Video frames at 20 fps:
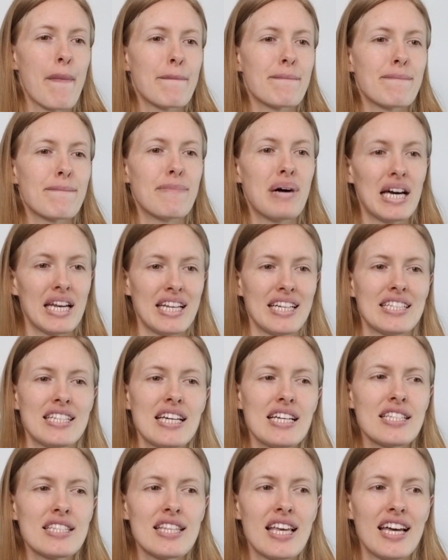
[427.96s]
But it
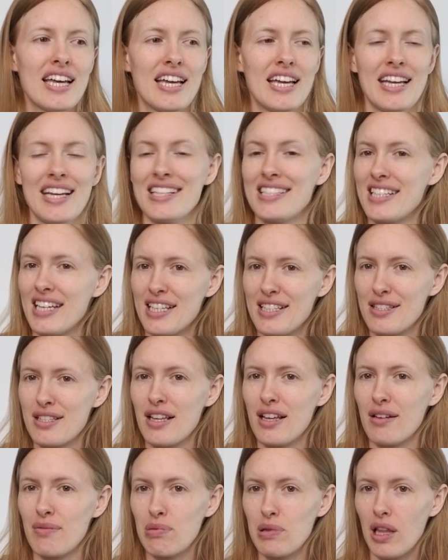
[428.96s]
does
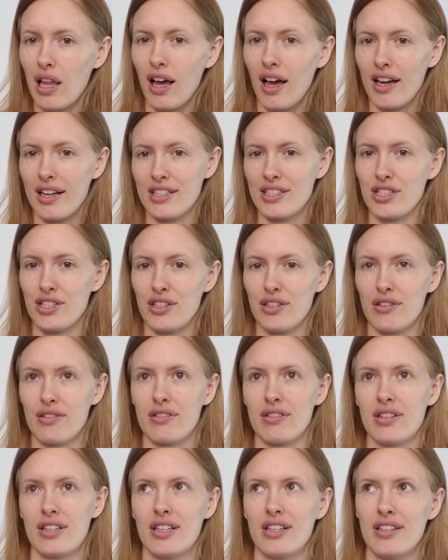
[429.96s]
apply
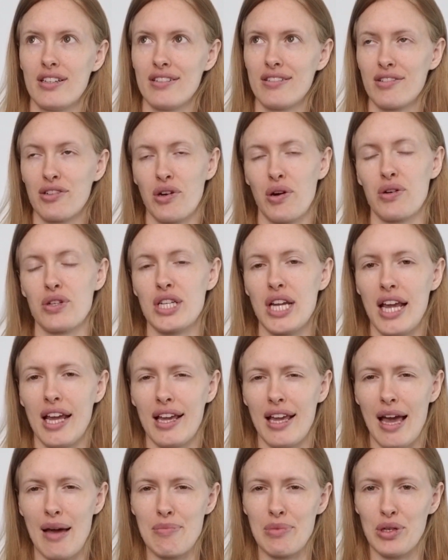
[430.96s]
to
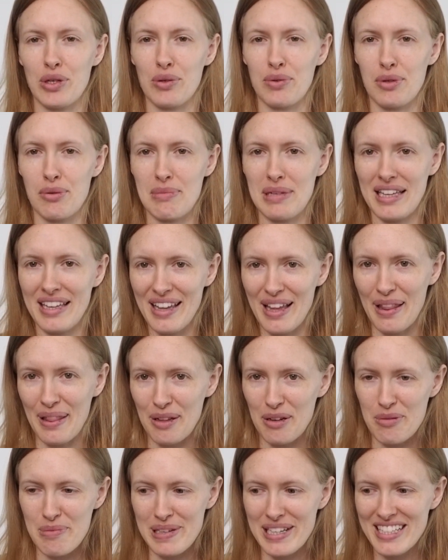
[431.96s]
crocheting amigurumi a
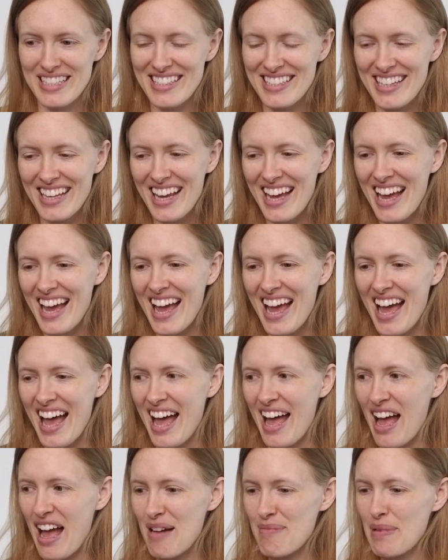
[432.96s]
little bit.
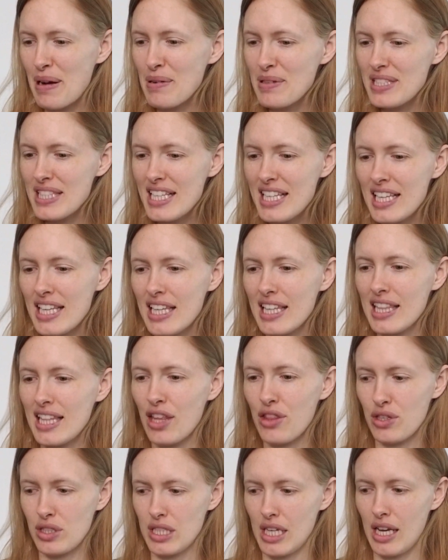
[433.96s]
I was thinking the
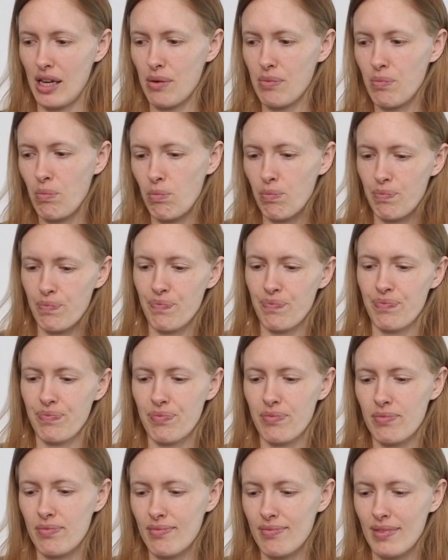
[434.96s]
other day,
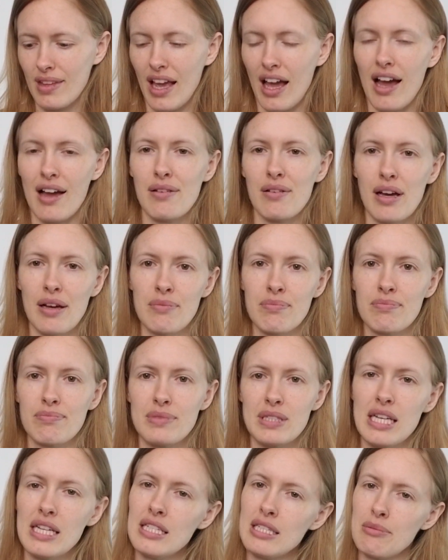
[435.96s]
I
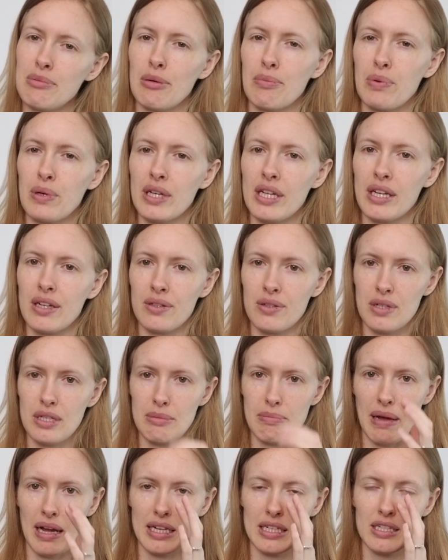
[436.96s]
tend to be pretty
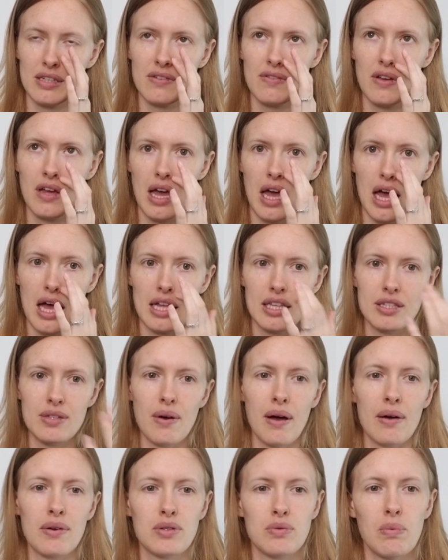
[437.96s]
introspective, and so
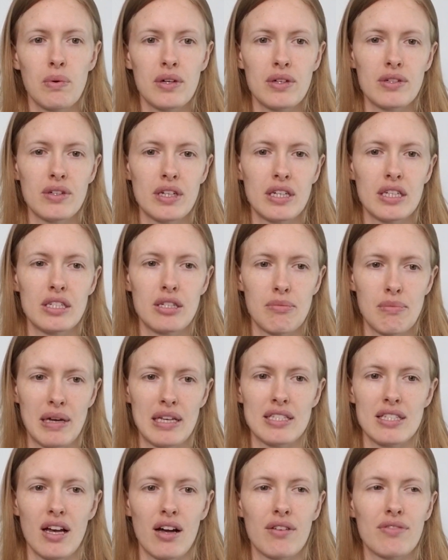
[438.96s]
I was wondering to
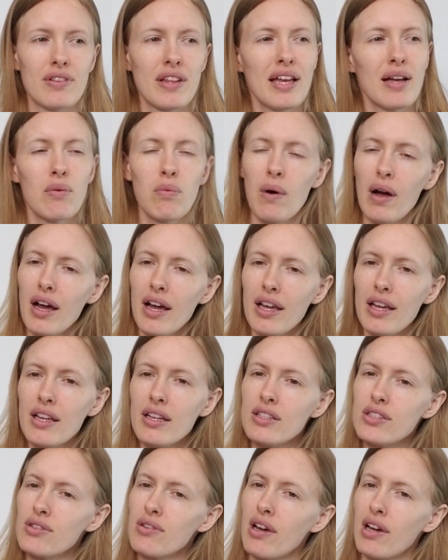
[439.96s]
myself, like, why
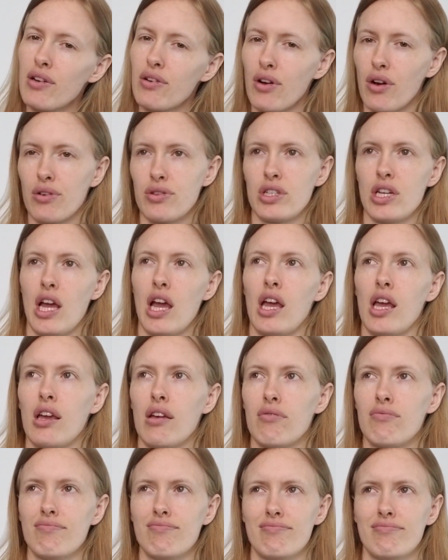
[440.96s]
do I
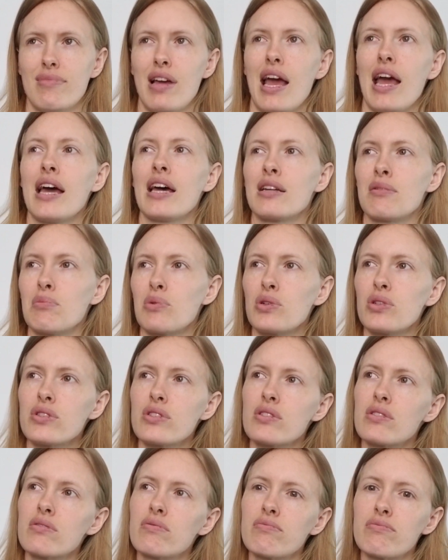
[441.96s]
crochet
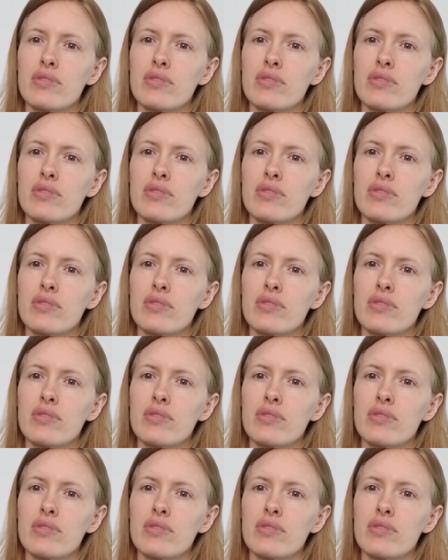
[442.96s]
animals?